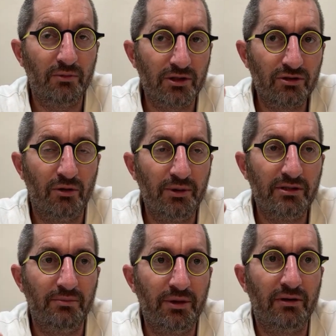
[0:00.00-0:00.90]
so busy
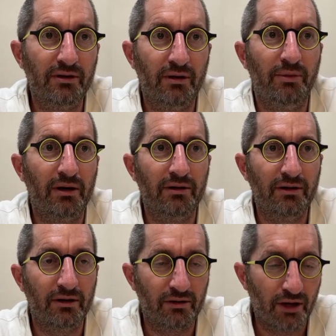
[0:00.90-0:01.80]
burying
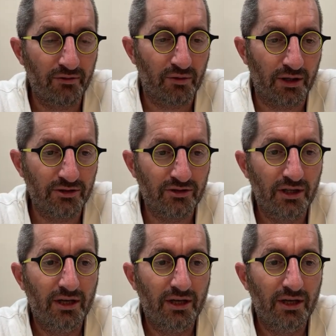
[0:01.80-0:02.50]
their loved ones,